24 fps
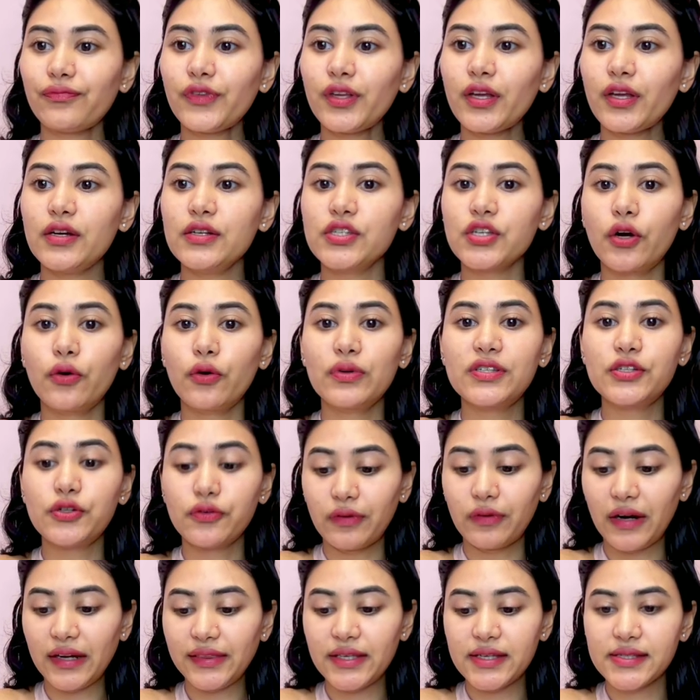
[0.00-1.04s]
So to
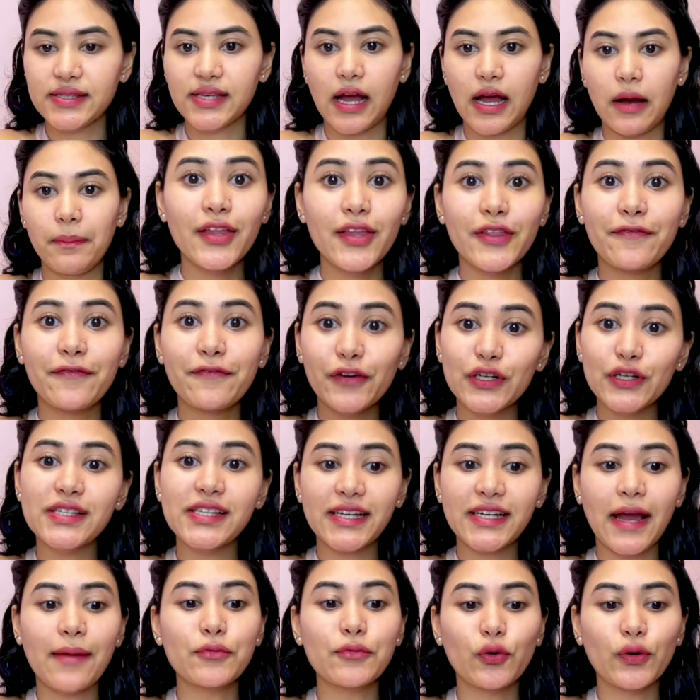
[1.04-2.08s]
write this up, the first thing
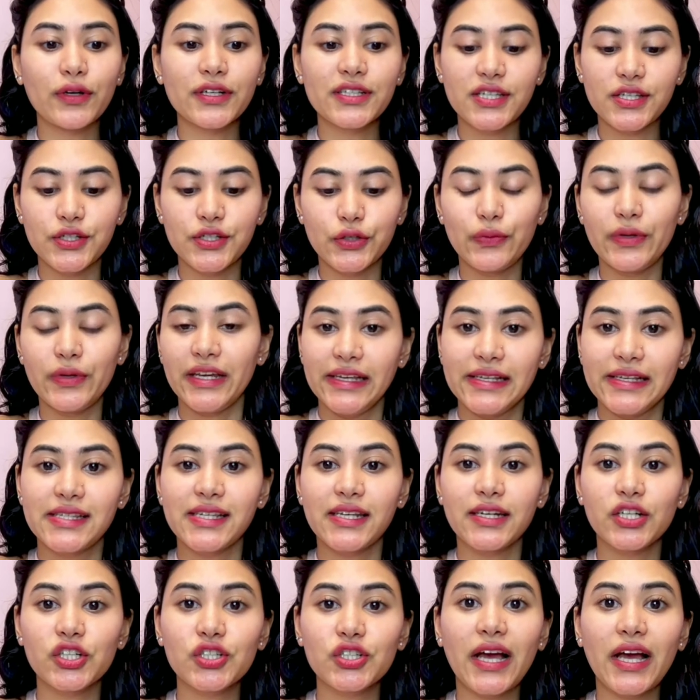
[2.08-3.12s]
I'm going to do is
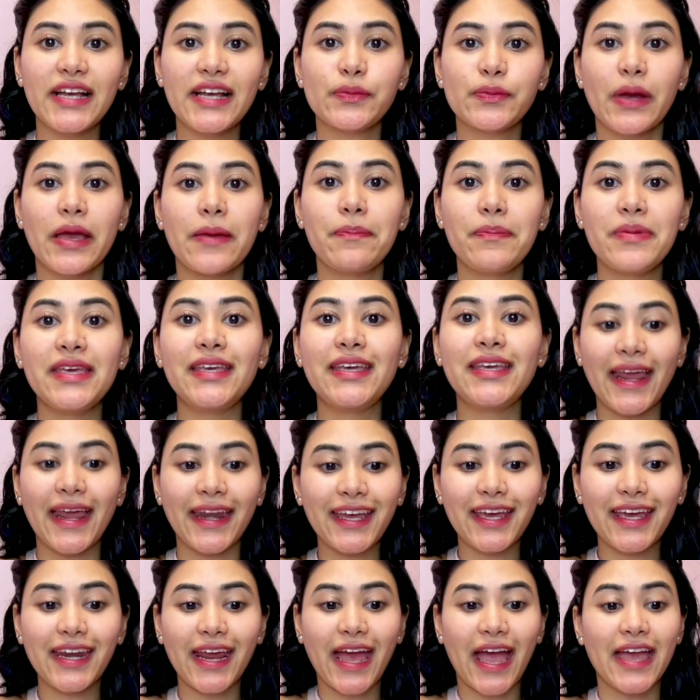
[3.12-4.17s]
initialize my beginning
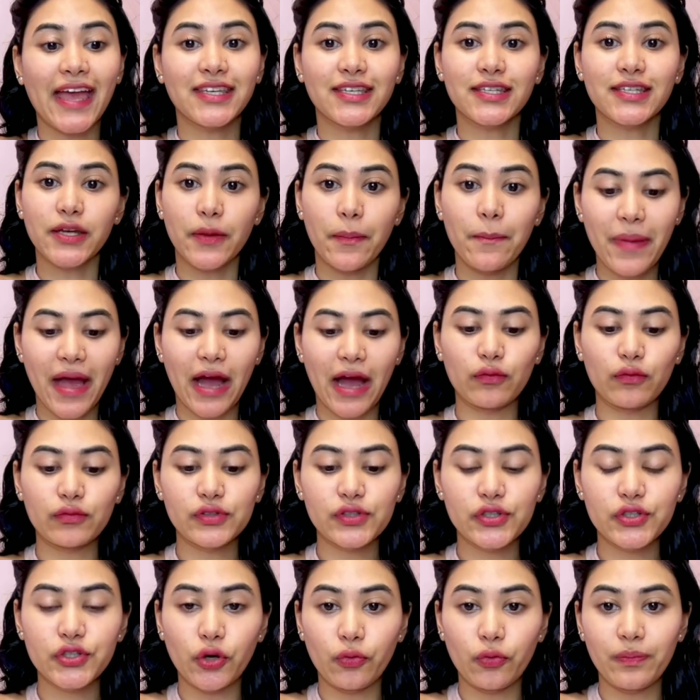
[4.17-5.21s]
and end
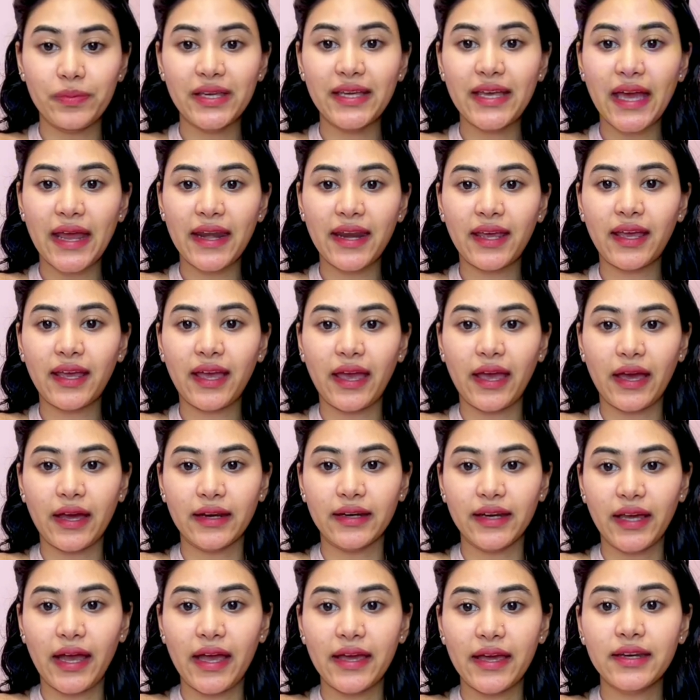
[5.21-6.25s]
bounds. So beginning and
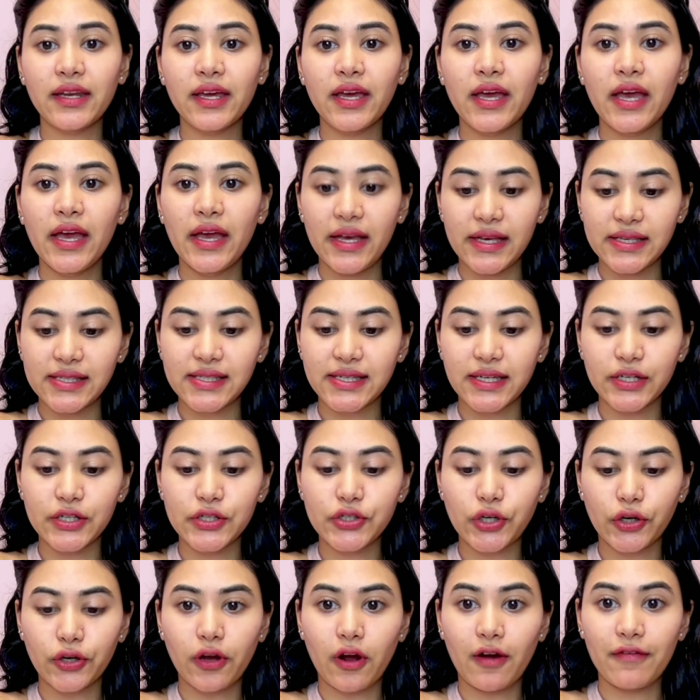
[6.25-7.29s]
end is going to
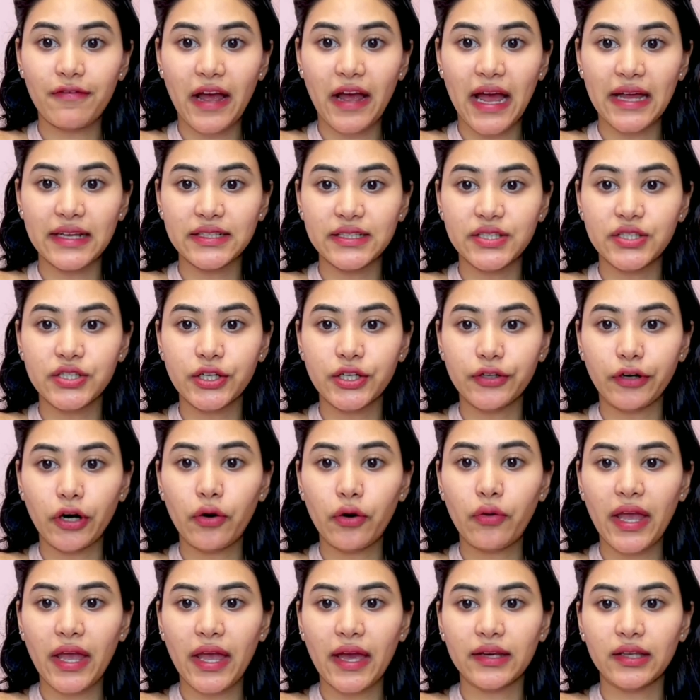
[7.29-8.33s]
start off at 0
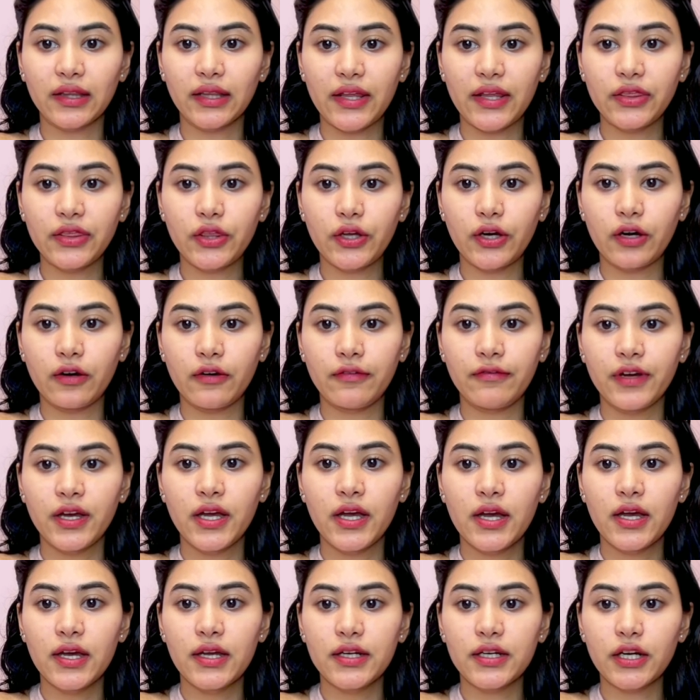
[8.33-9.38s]
and length of
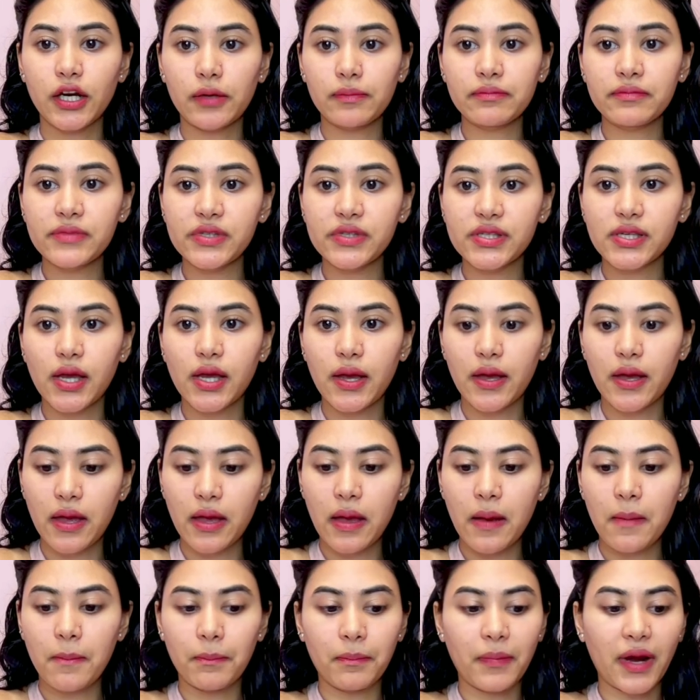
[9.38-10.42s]
nums
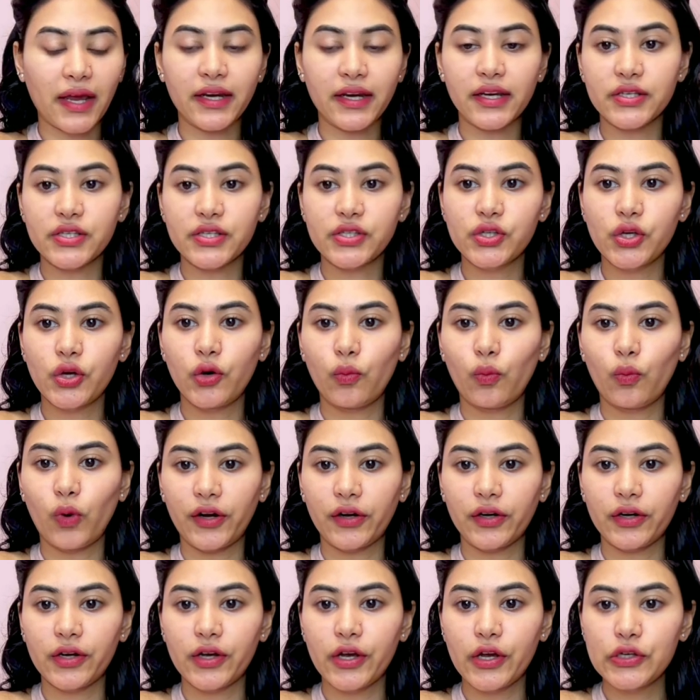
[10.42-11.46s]
minus 1.
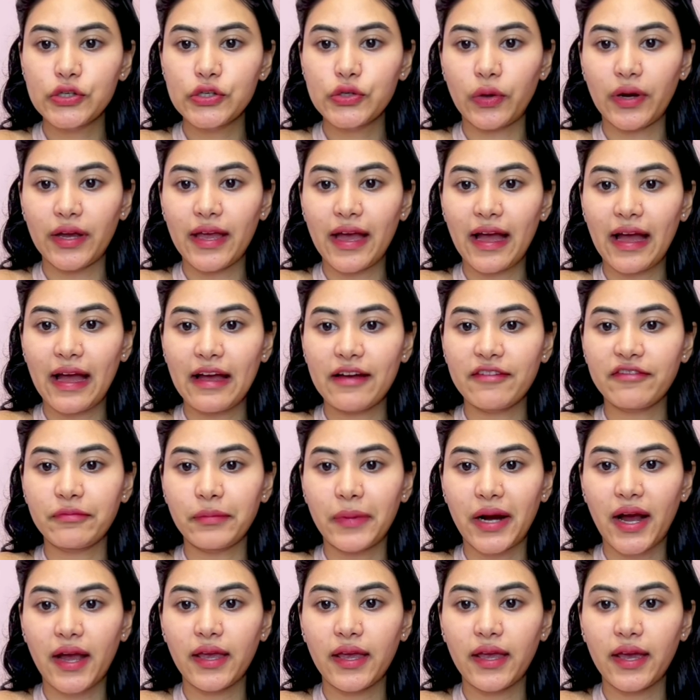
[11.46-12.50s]
So I have
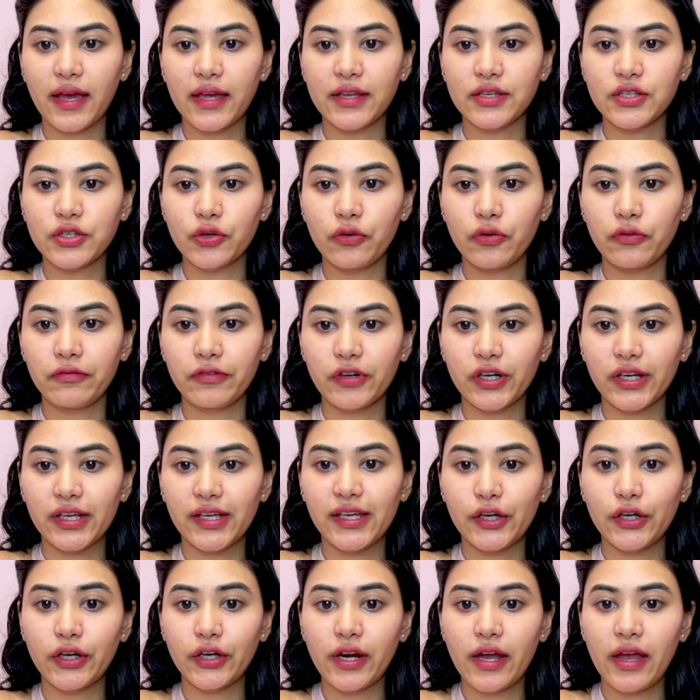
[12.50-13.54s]
my end over
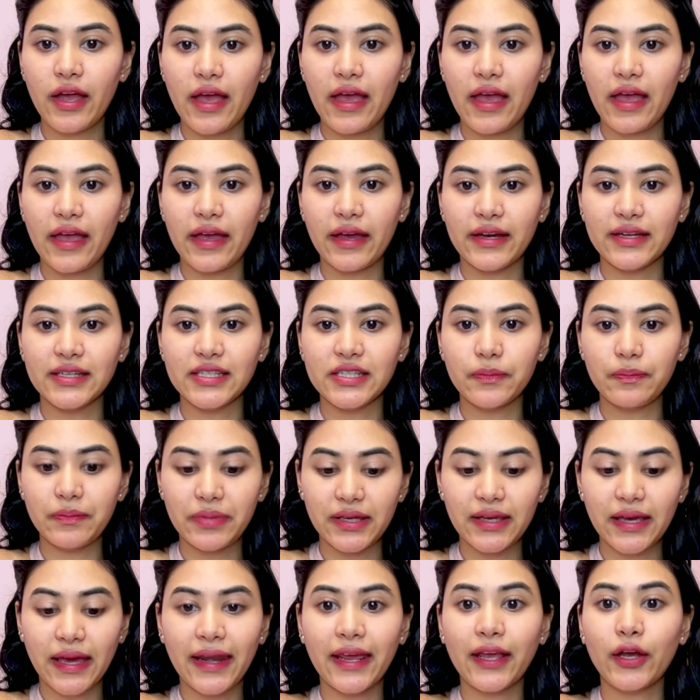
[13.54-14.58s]
here and
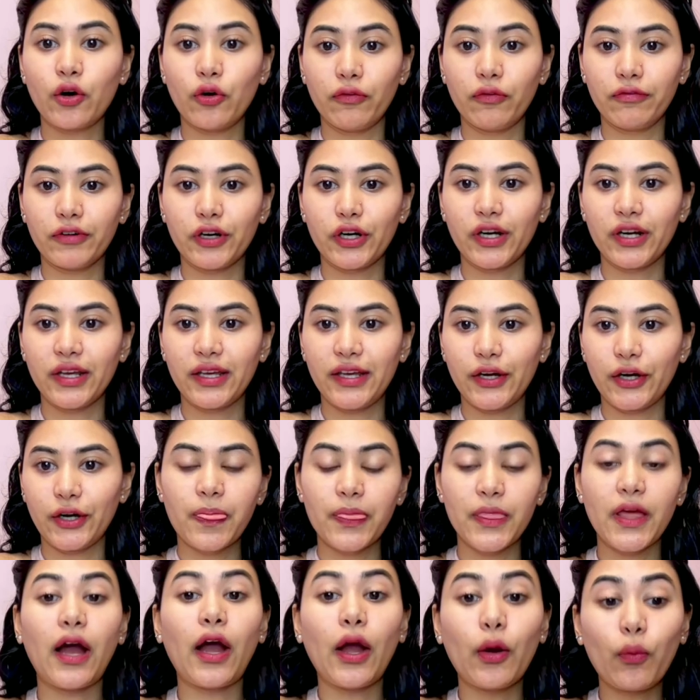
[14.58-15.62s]
beginning over here.
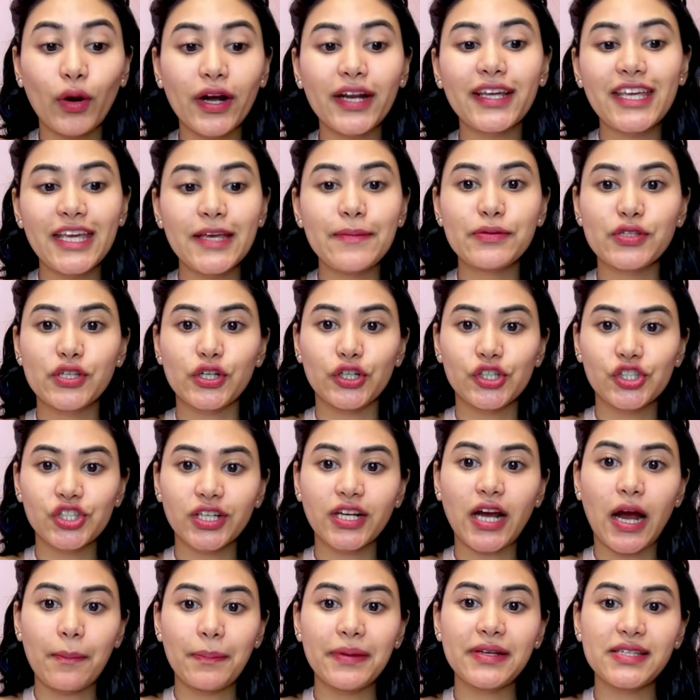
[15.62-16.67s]
Now I want to keep searching
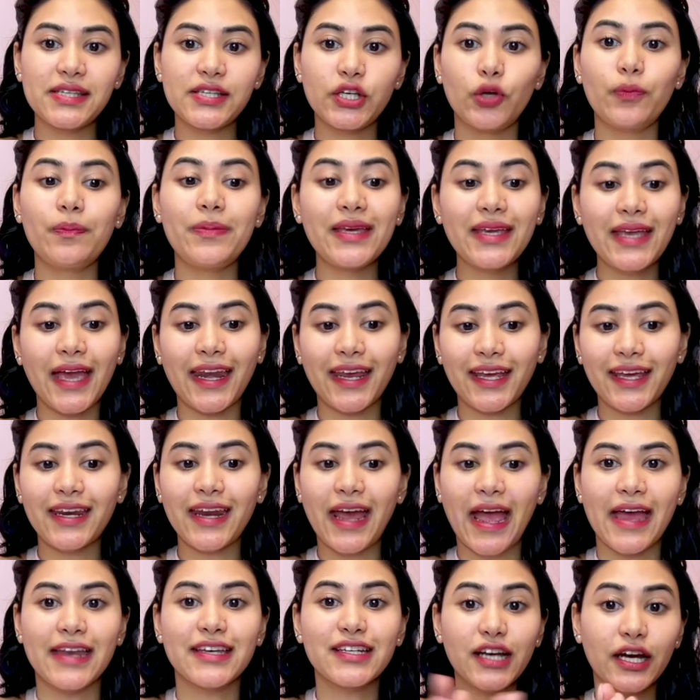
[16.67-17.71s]
up until beginning and
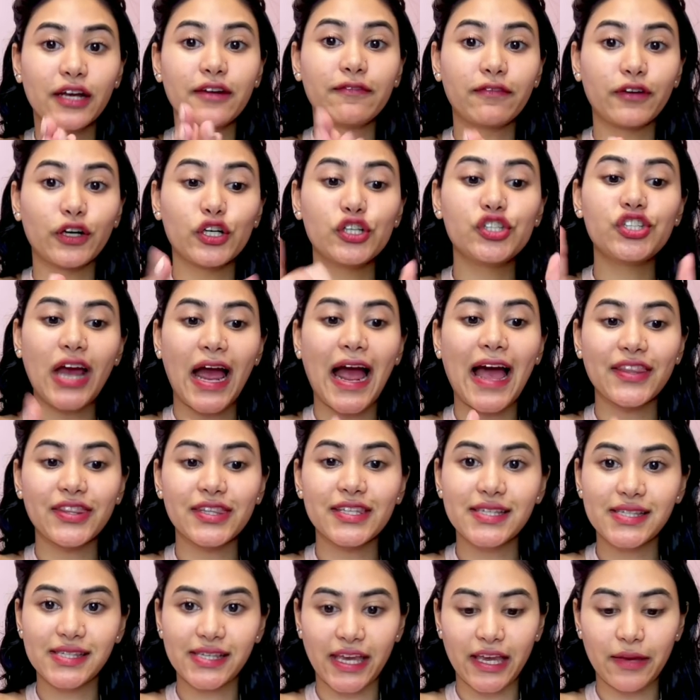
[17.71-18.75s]
end converge at the
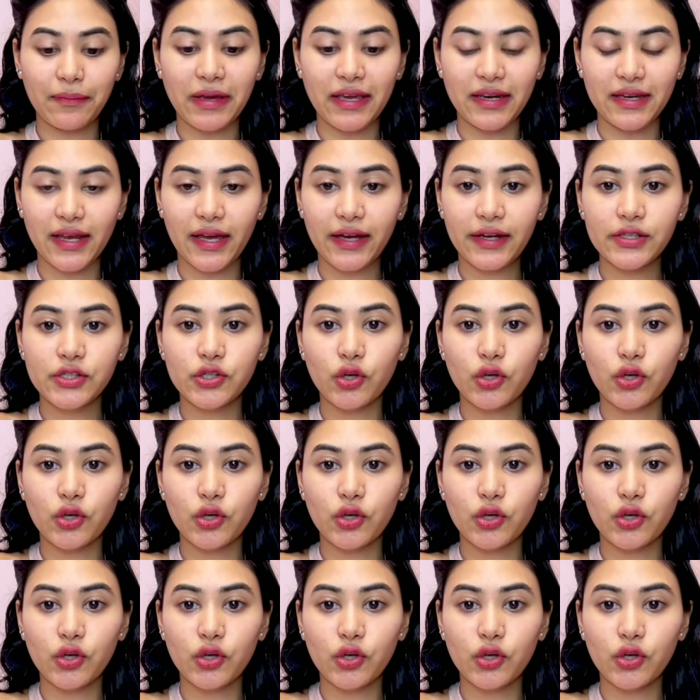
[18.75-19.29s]
same index.